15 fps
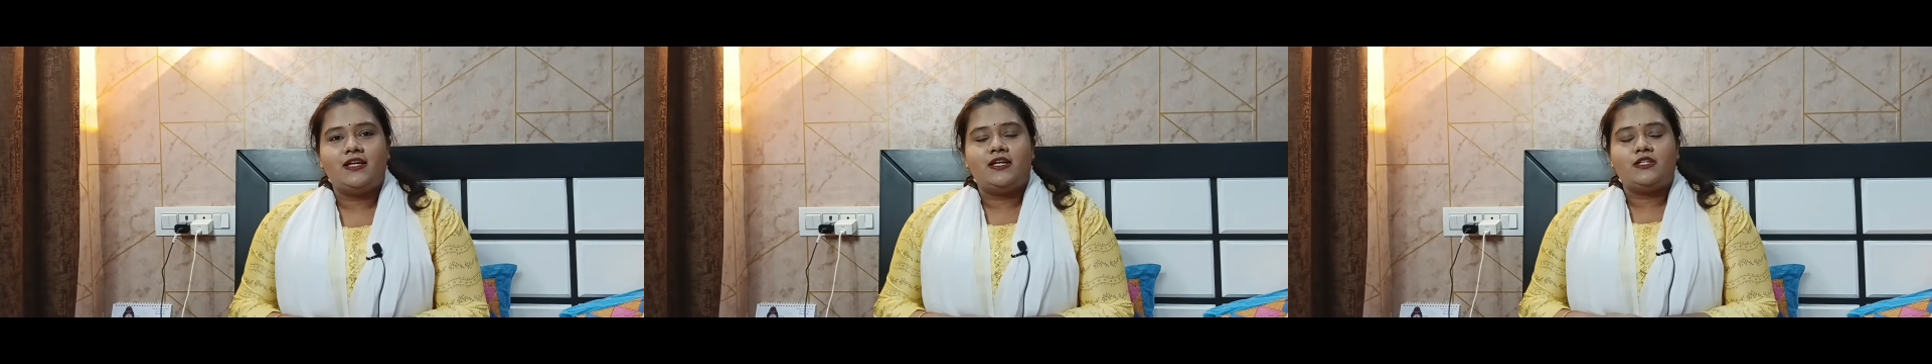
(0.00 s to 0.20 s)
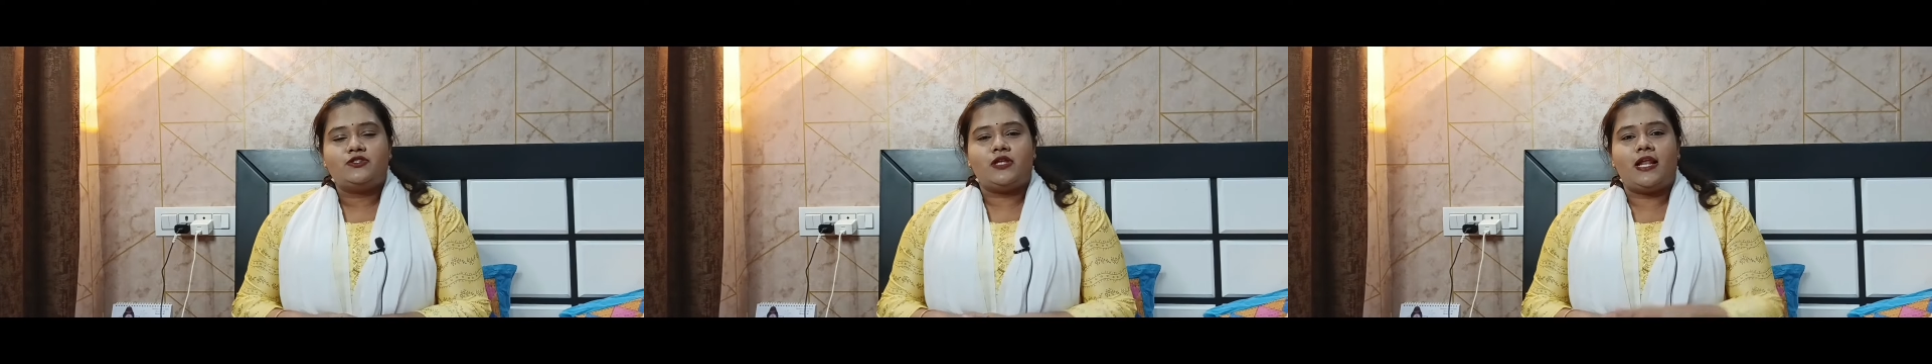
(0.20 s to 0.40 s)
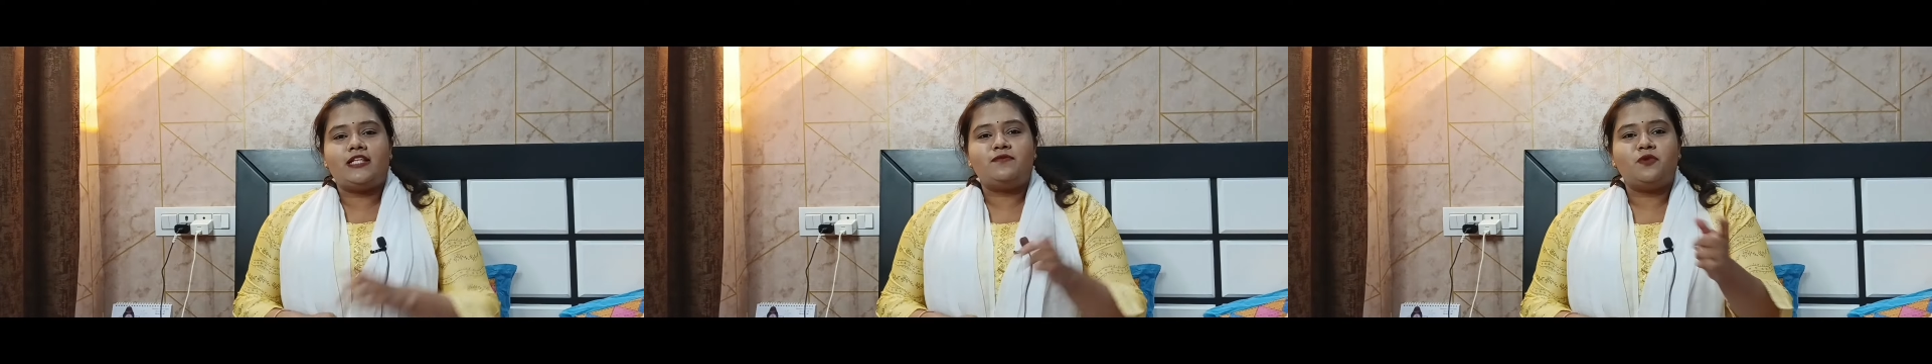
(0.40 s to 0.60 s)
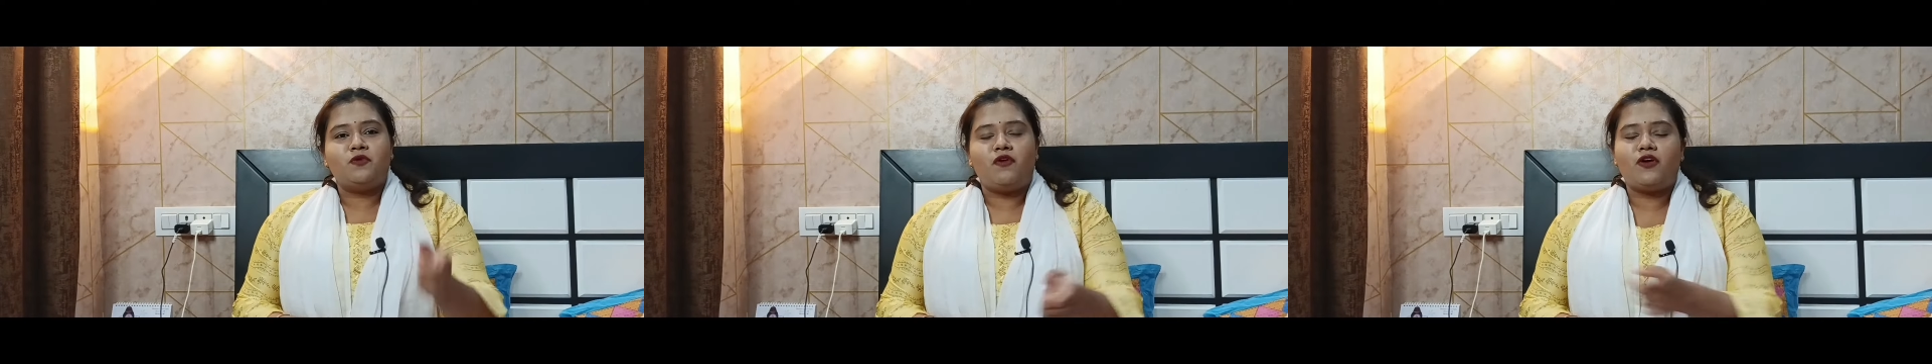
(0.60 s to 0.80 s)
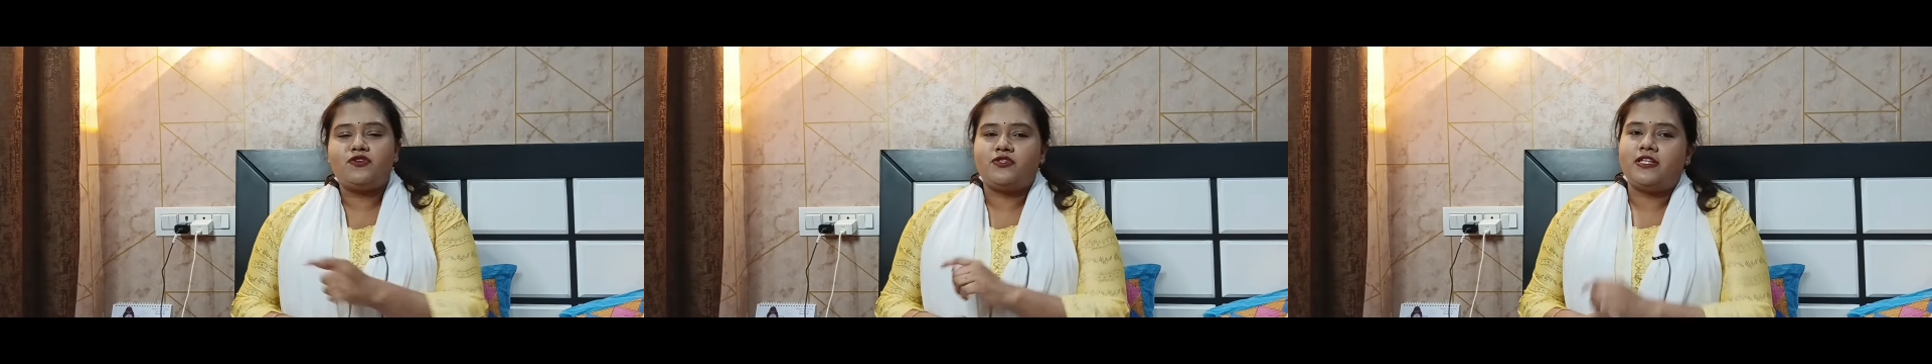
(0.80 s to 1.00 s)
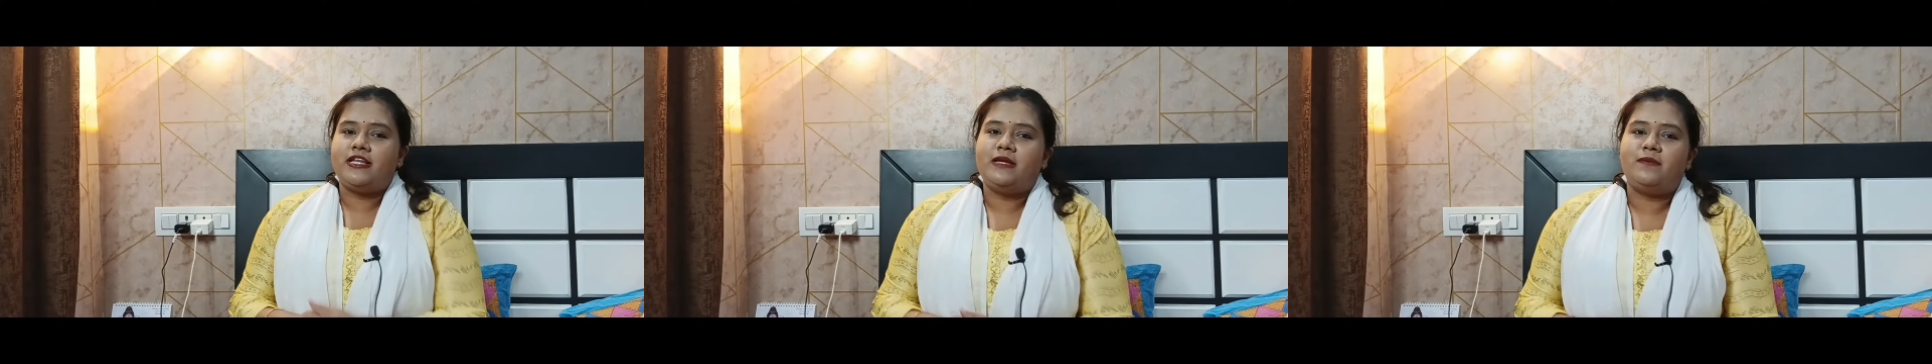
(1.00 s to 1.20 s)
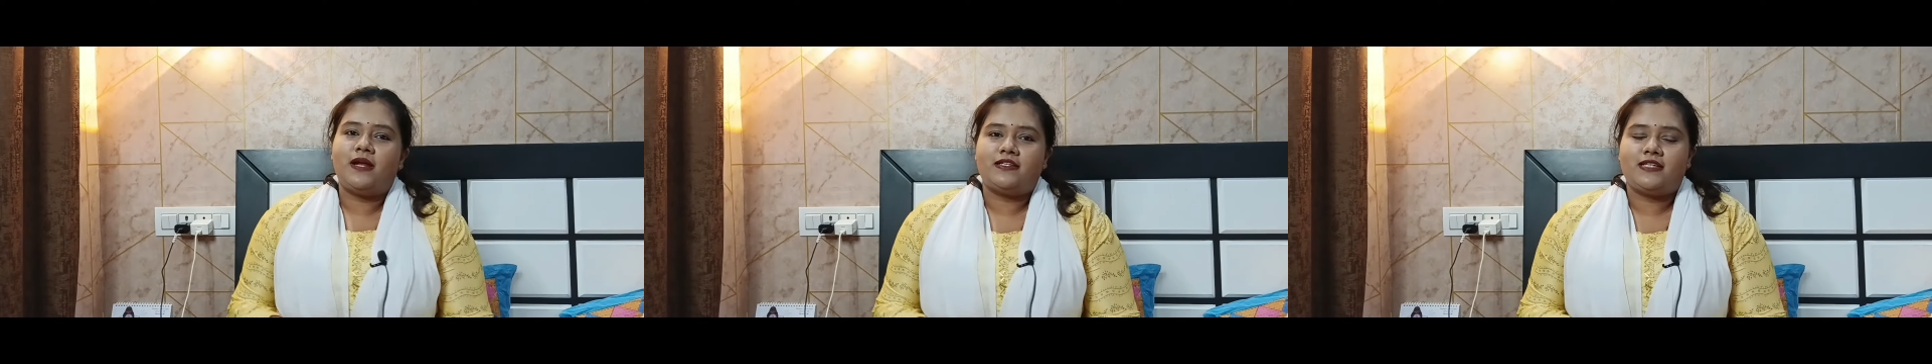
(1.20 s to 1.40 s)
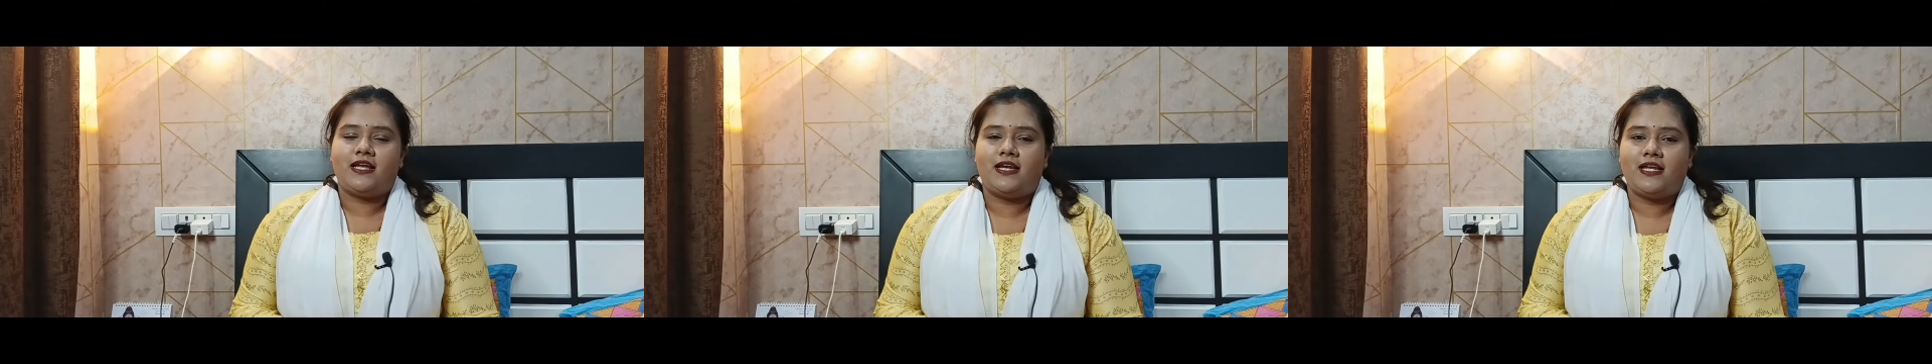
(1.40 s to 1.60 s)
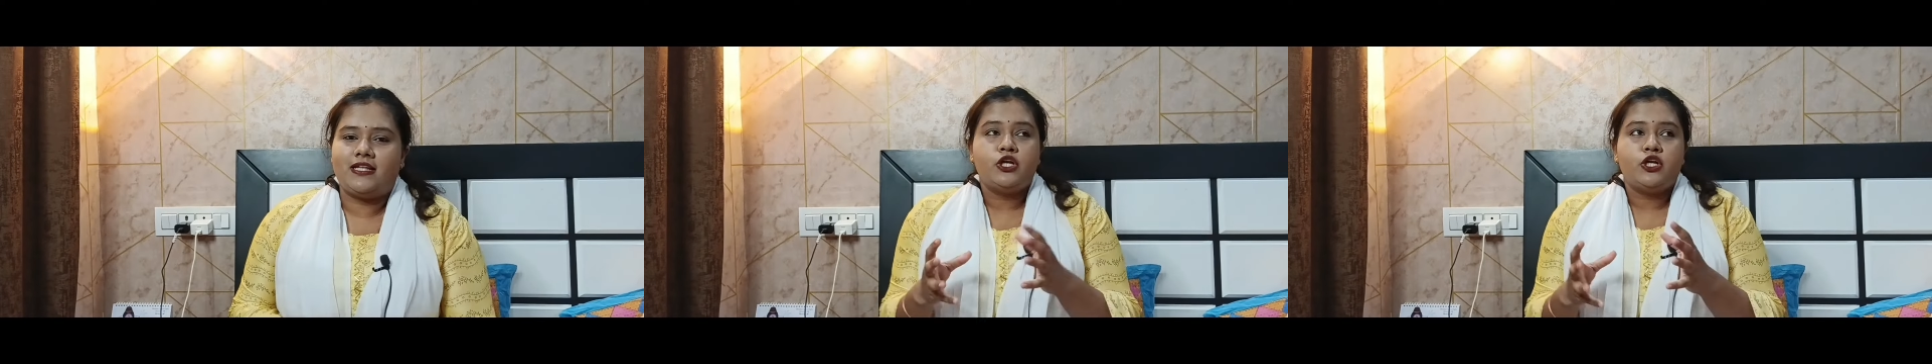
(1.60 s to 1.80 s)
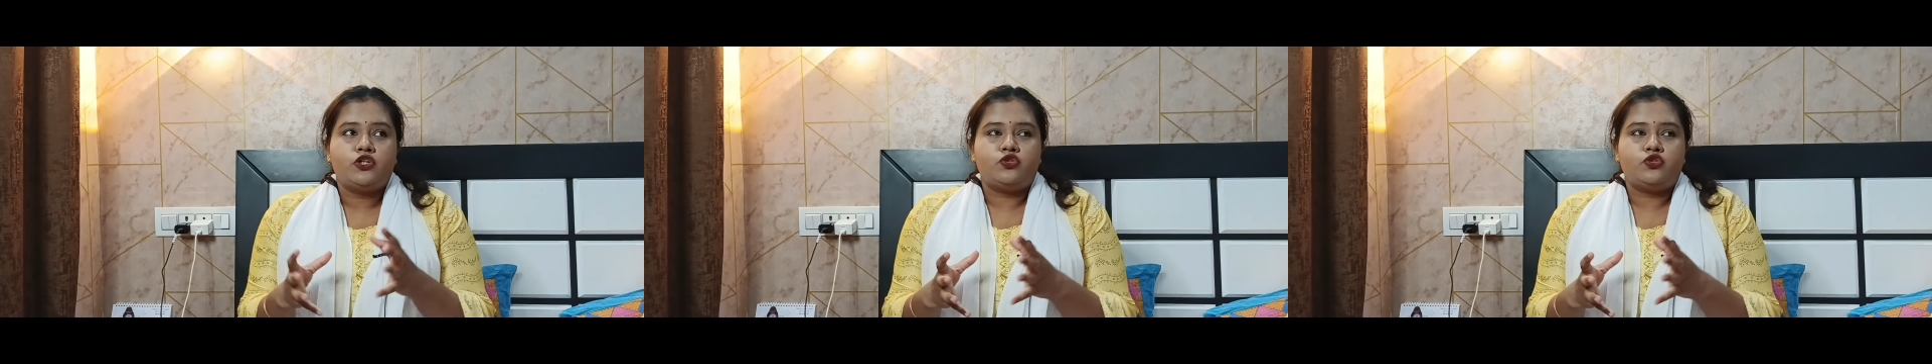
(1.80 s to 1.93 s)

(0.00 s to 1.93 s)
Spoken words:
So let's move on to the Libra ascendant.